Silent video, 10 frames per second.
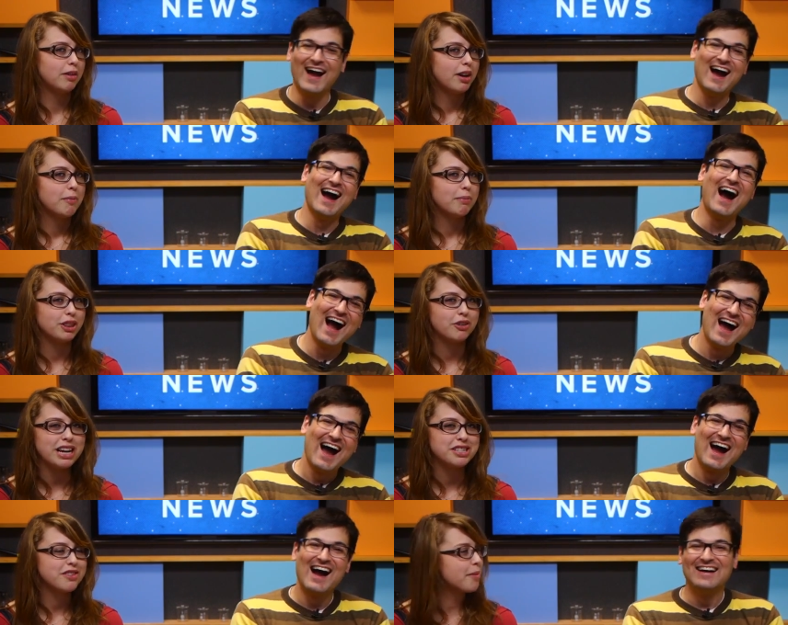Speaker 1: but the
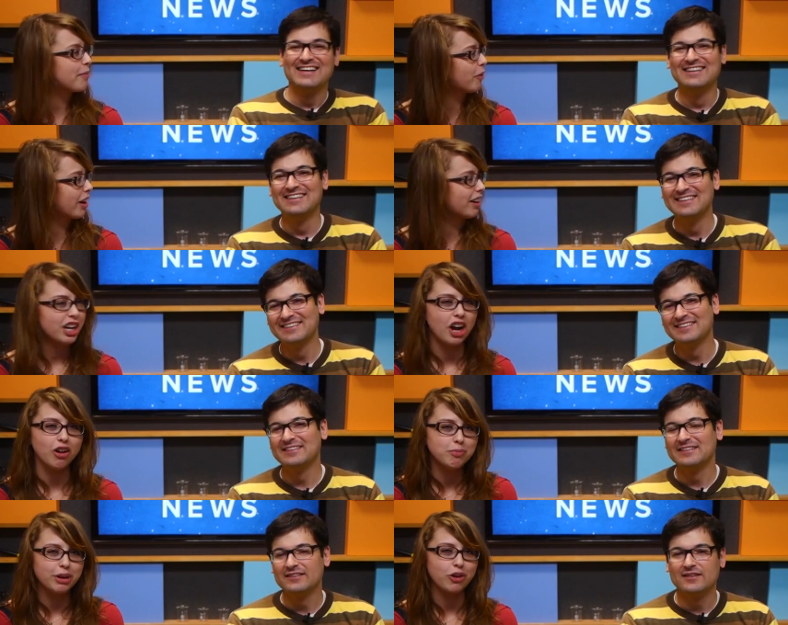rest of them were, you
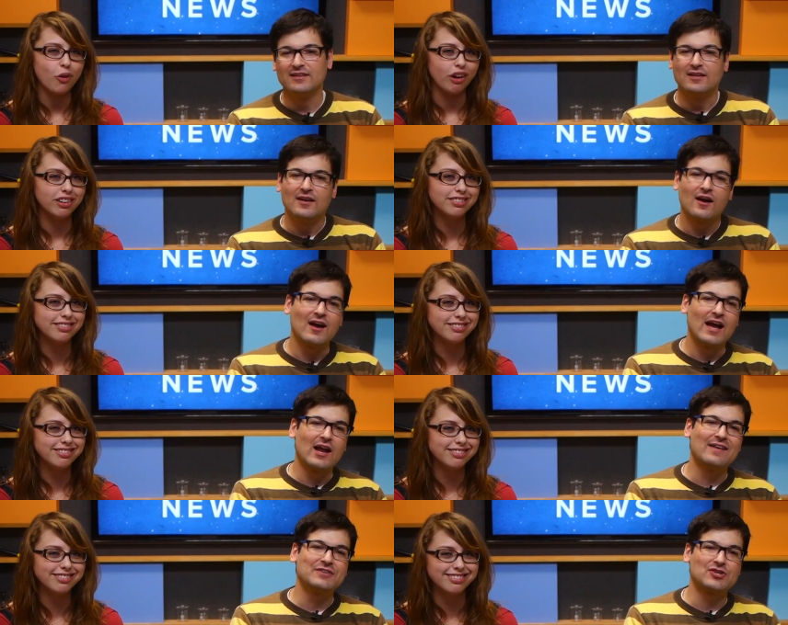know, pretty cool.
Speaker 2: All right,
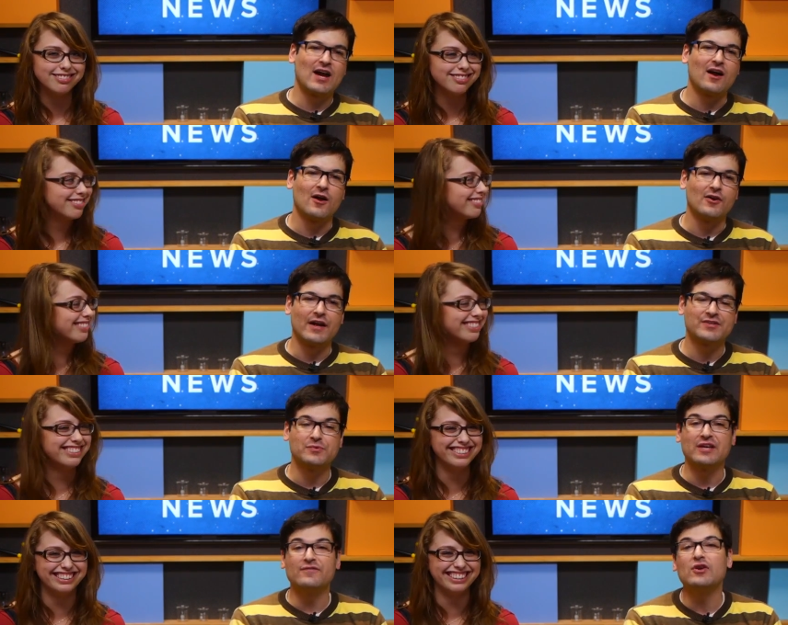I'll have to try harder next
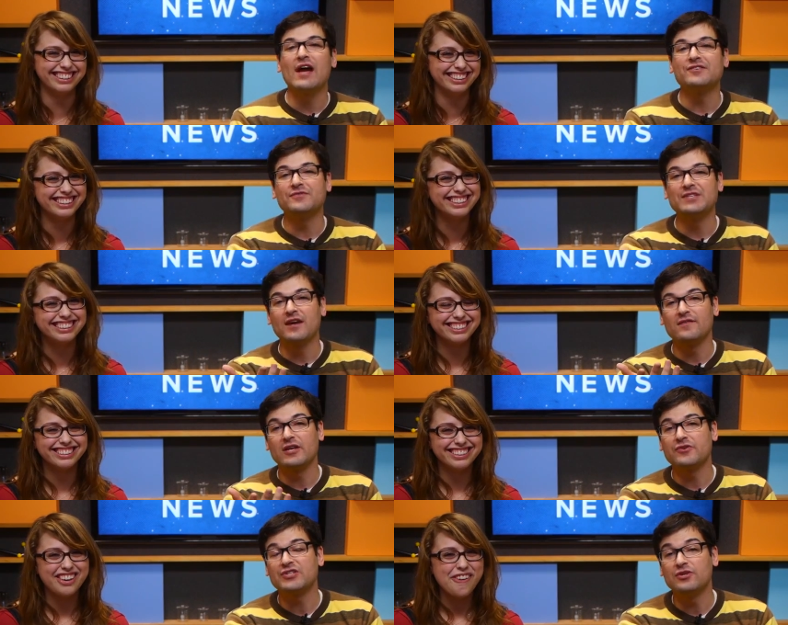week. If you guys have seen any
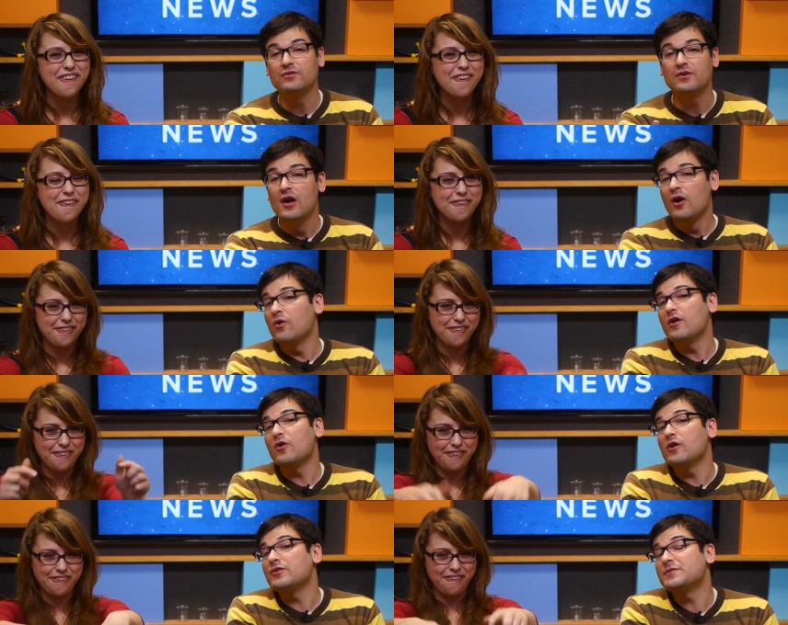videos cute or
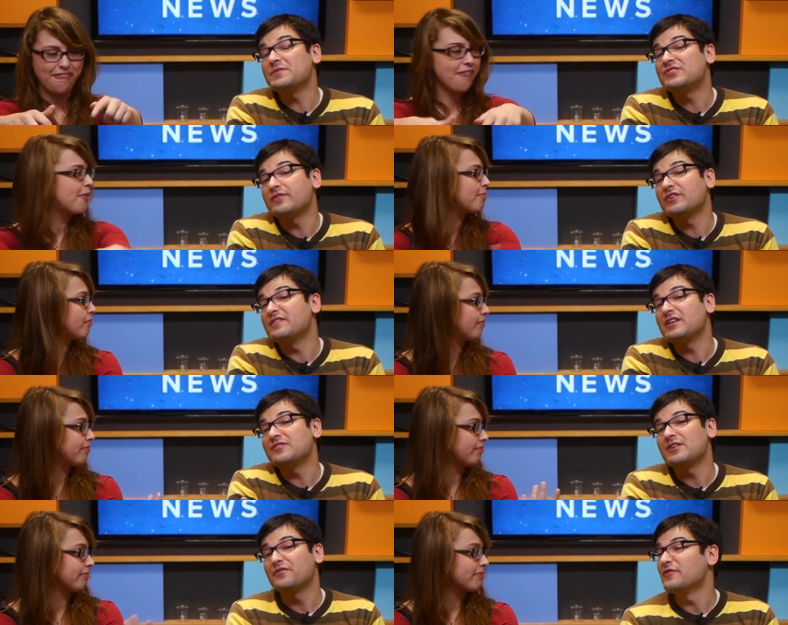or specifically
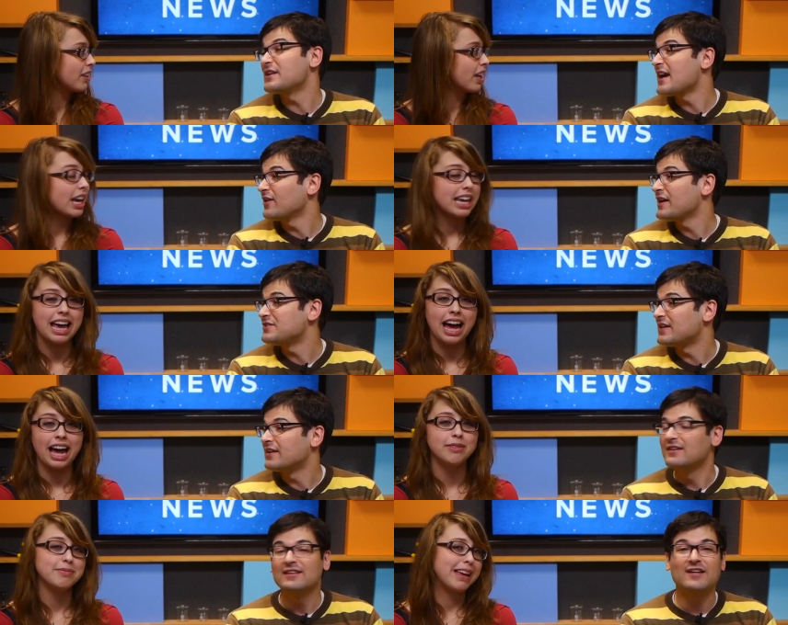videos that'll freak out Laci,
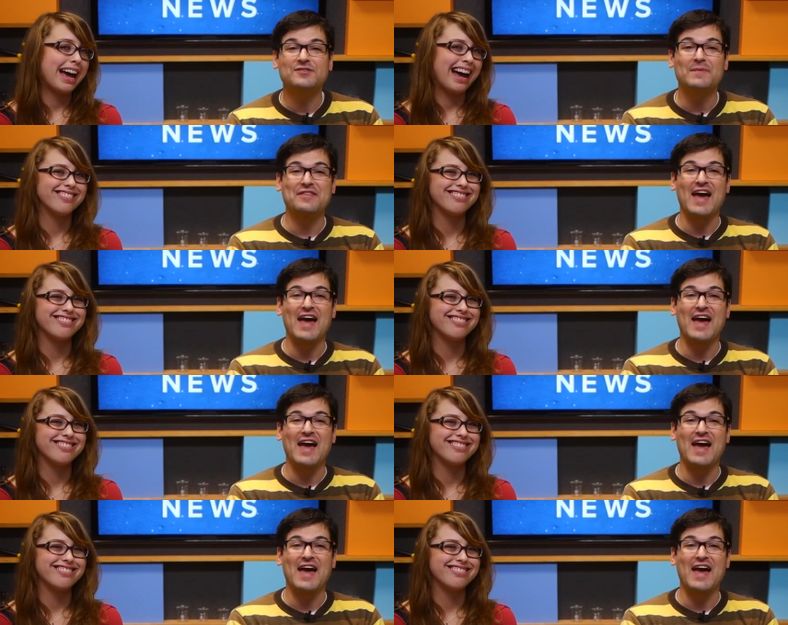yeah, let's yeah, make